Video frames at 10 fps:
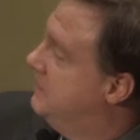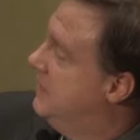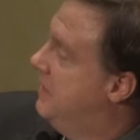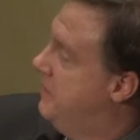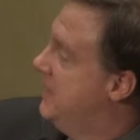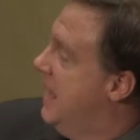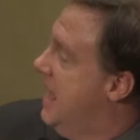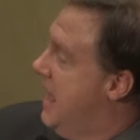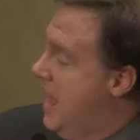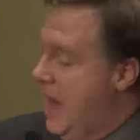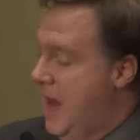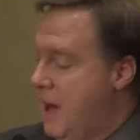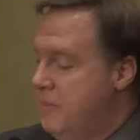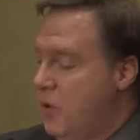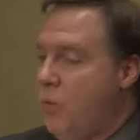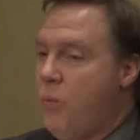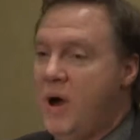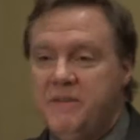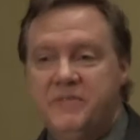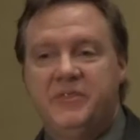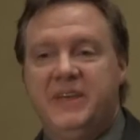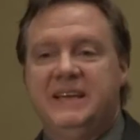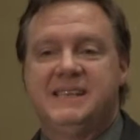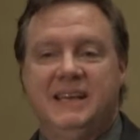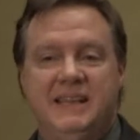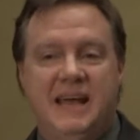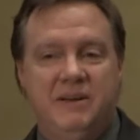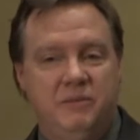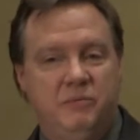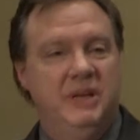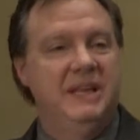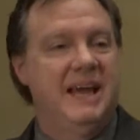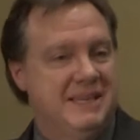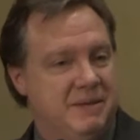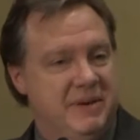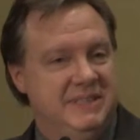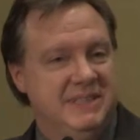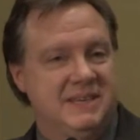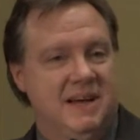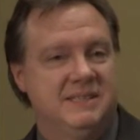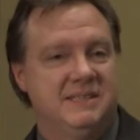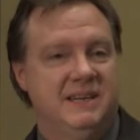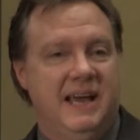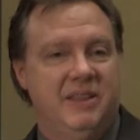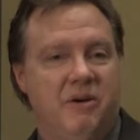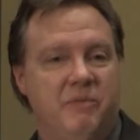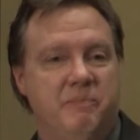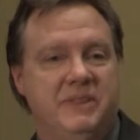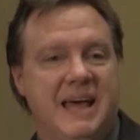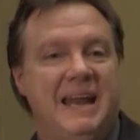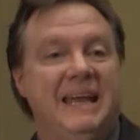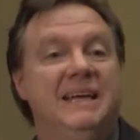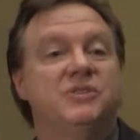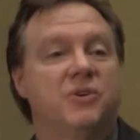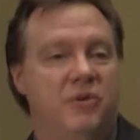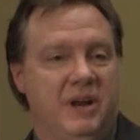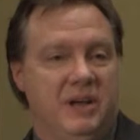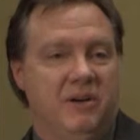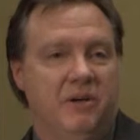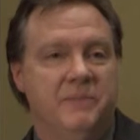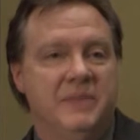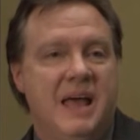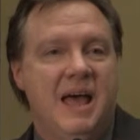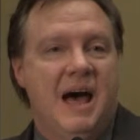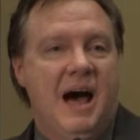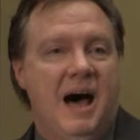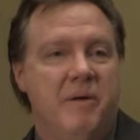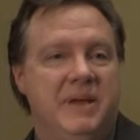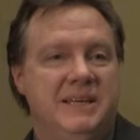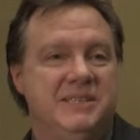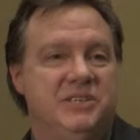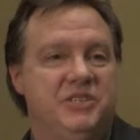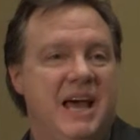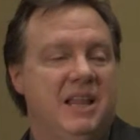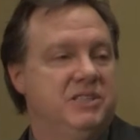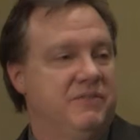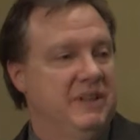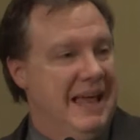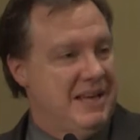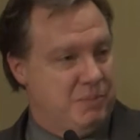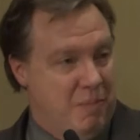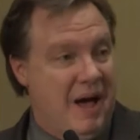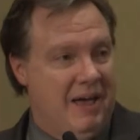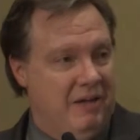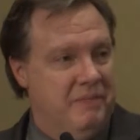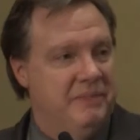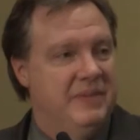One of the things that really hasn't been discussed today, though, but that is critical, is the challenge of the last mile.